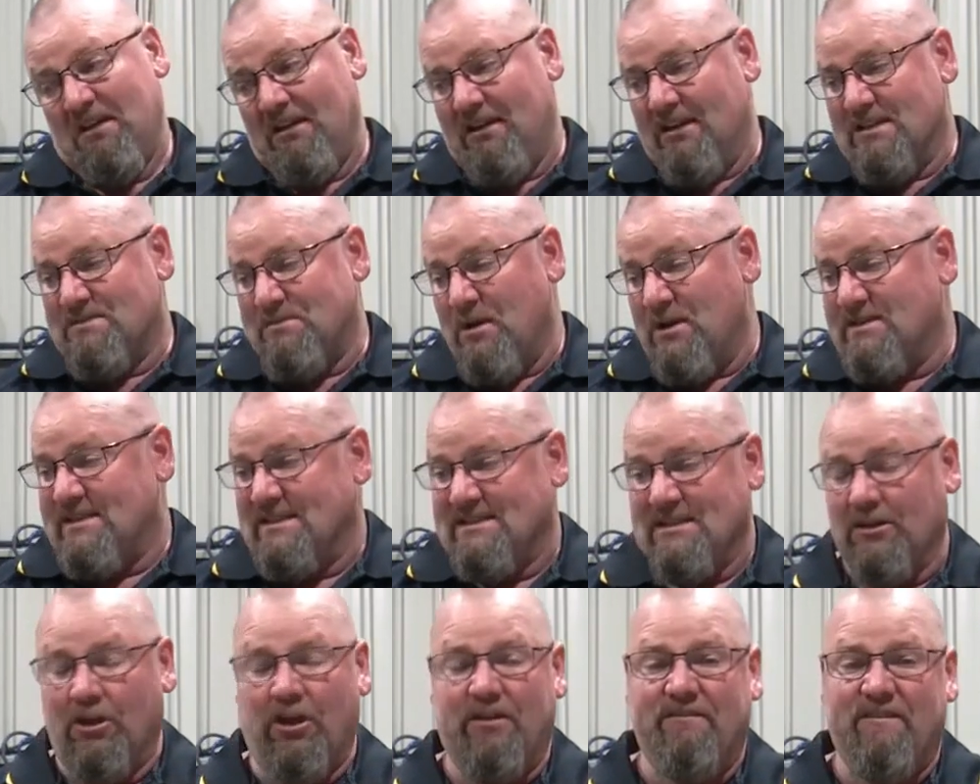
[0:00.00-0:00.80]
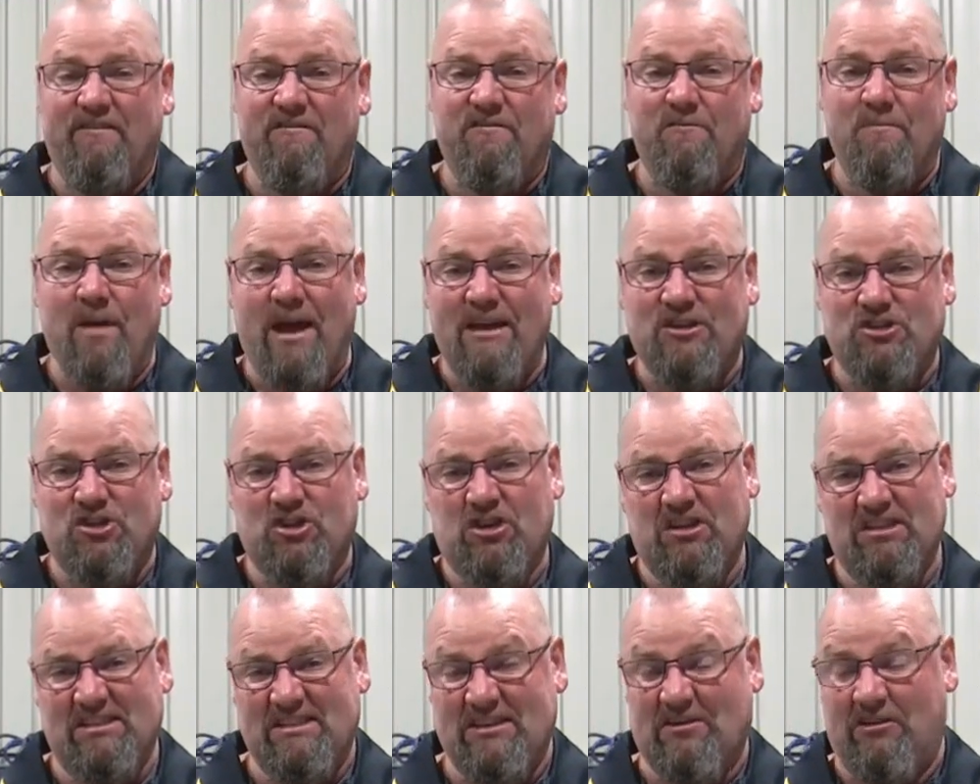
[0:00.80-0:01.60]
suppose that's a lot of information
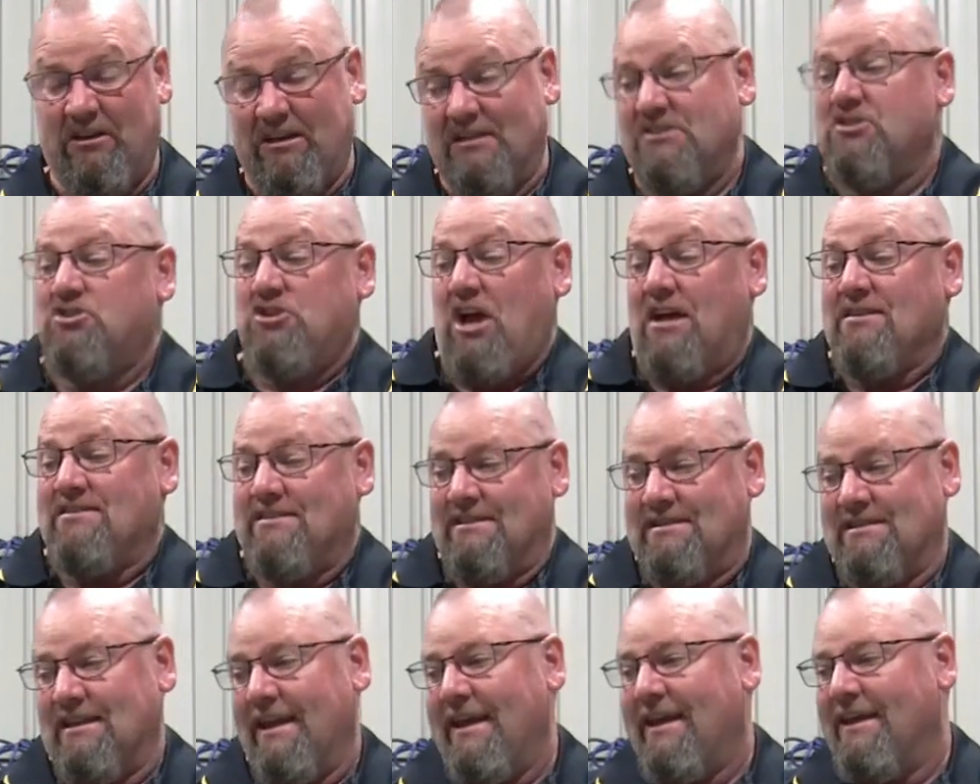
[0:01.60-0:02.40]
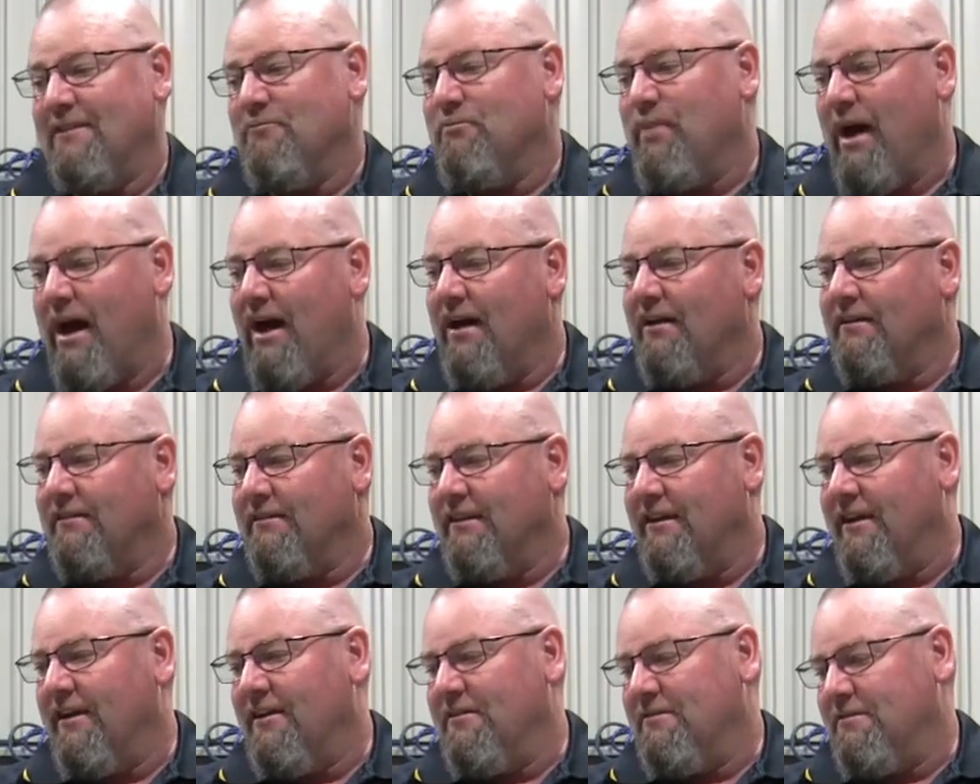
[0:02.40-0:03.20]
considering it's just a sling, but
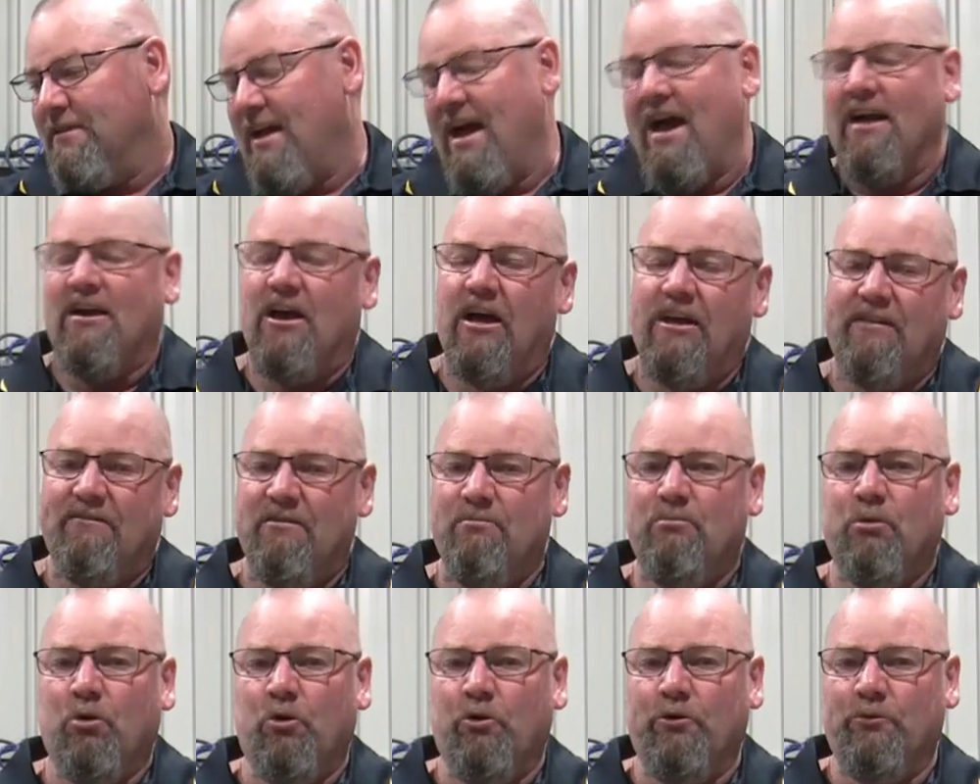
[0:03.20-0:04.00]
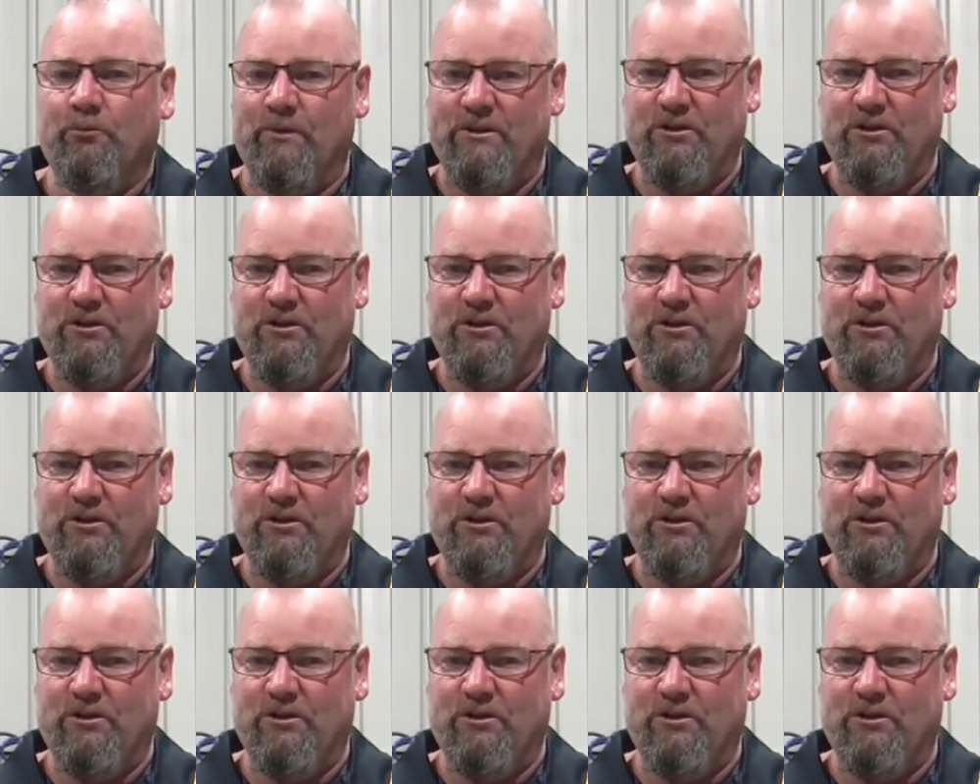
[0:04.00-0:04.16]
you know, they are kind of important.